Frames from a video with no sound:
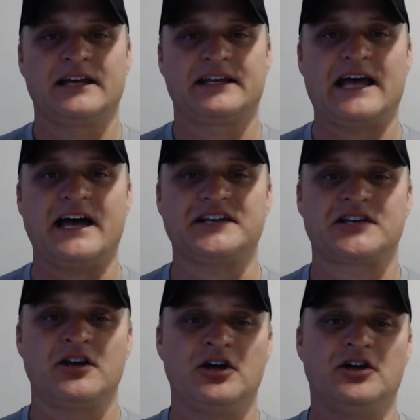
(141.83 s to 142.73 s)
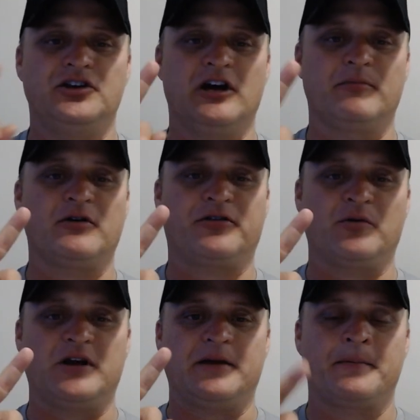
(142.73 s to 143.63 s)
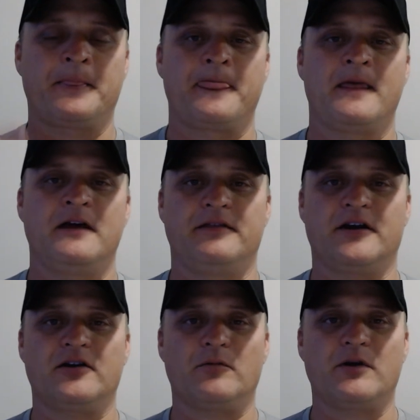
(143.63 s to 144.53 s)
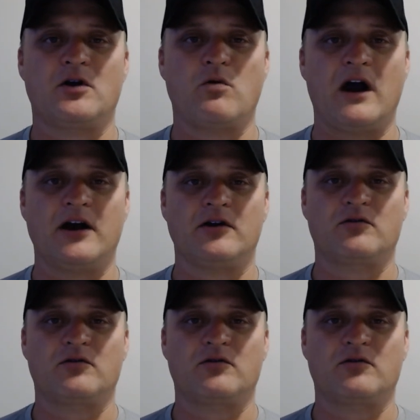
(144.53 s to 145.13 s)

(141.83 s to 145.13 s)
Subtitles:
Guys, number three, they're going to require,